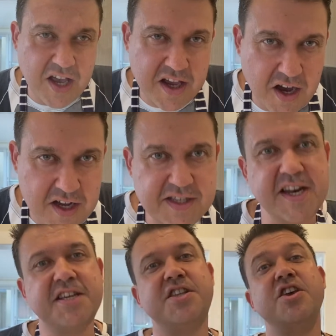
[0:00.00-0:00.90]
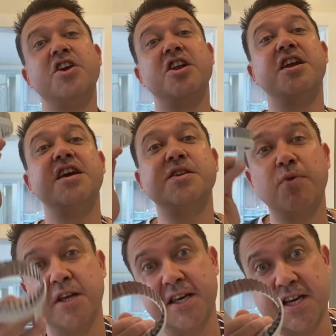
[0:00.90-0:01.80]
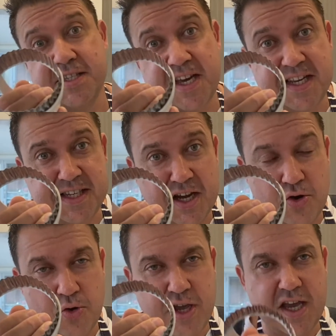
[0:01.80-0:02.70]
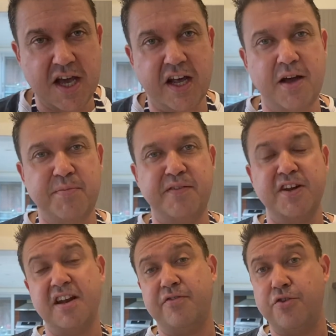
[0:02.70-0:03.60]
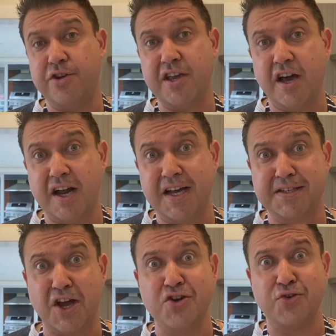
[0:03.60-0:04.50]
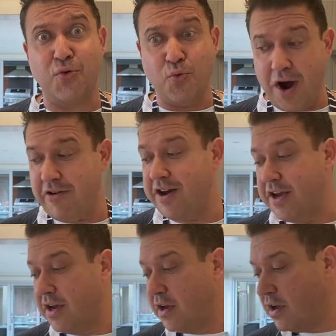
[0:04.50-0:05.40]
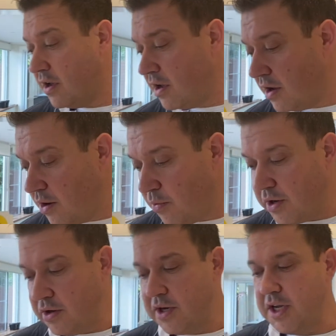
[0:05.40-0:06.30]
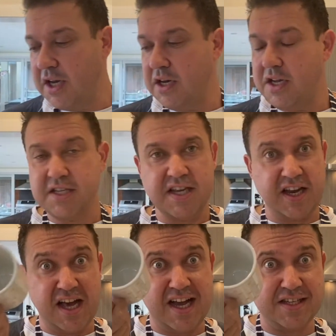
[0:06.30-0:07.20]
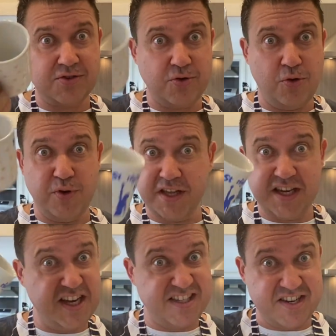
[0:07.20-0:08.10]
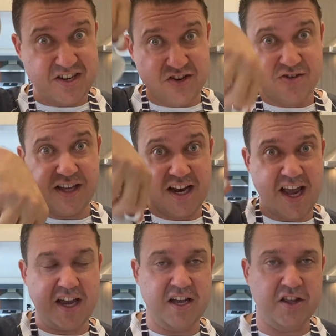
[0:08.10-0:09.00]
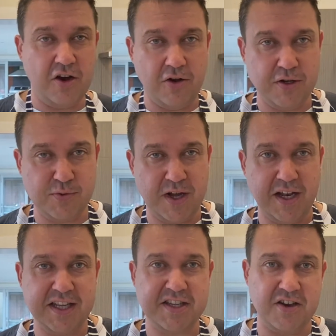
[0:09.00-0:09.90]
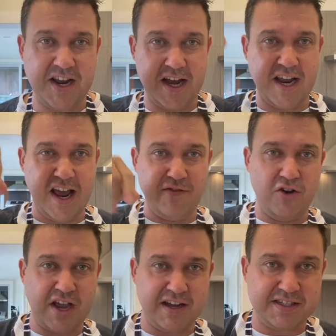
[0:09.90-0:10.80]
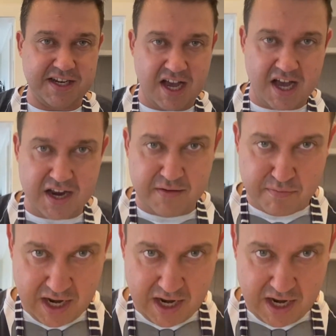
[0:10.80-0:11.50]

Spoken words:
guys, the next thing you're gonna need is one of these. It's a cookie cutter, but if you don't have a cookie cutter, don't worry. What you need is a glass or one of these, and you can use that and cut the hole as well. Let's go down and have a look how it's done. Middle